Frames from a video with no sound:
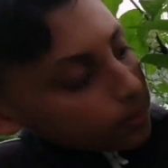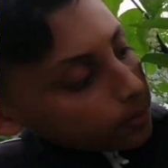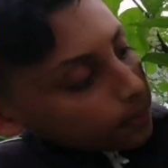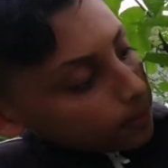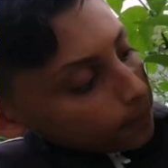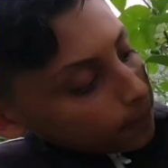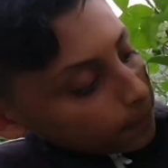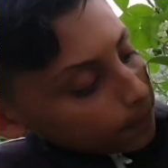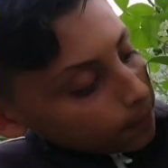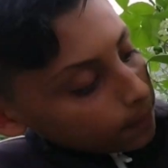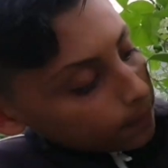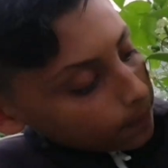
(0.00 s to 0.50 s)

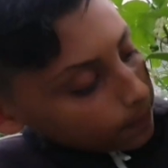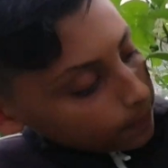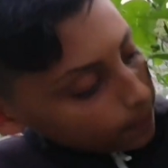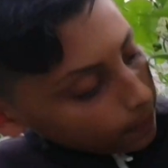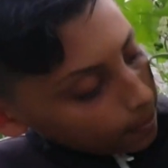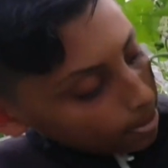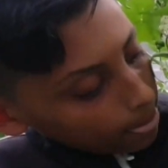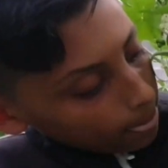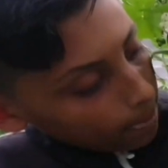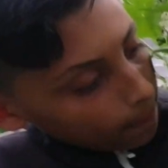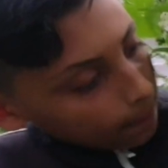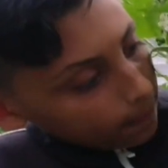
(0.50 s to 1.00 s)
but
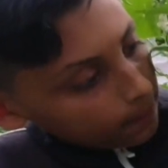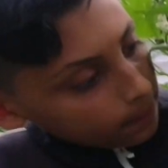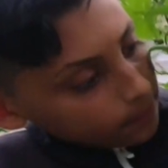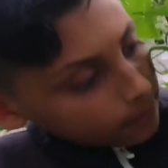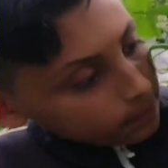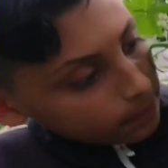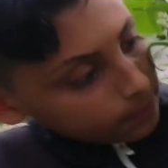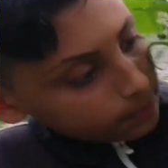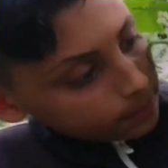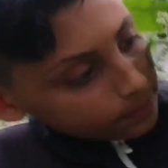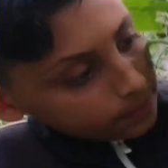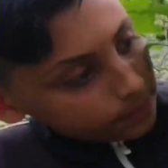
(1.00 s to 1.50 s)
mashallah,
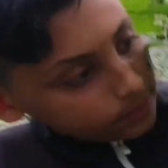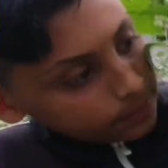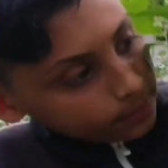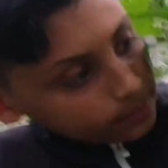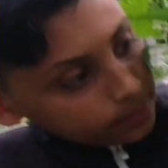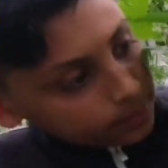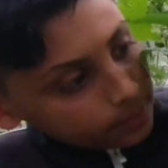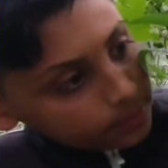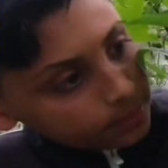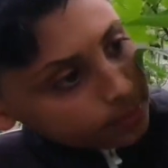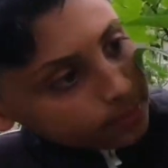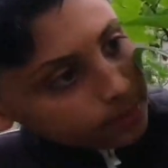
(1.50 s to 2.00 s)
chili plants are
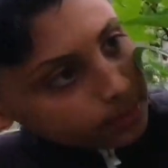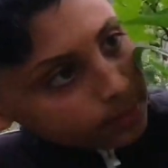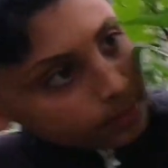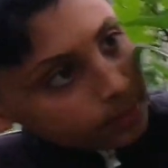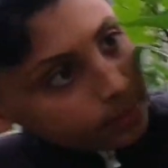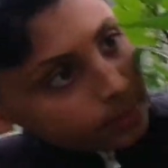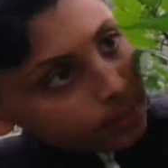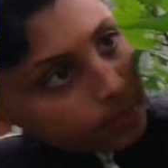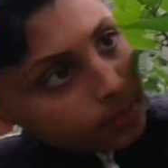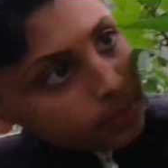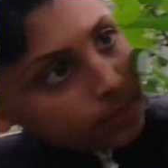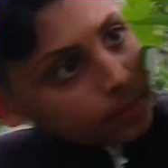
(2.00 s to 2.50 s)

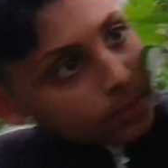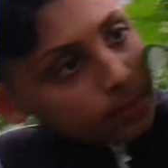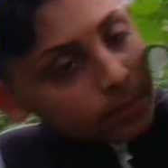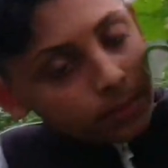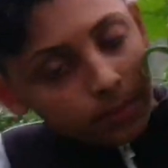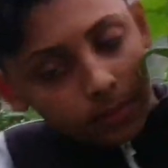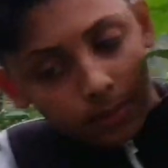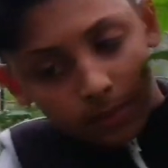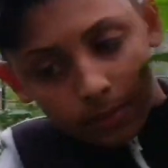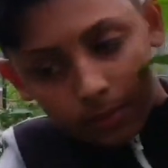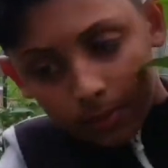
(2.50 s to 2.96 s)
producing chilies.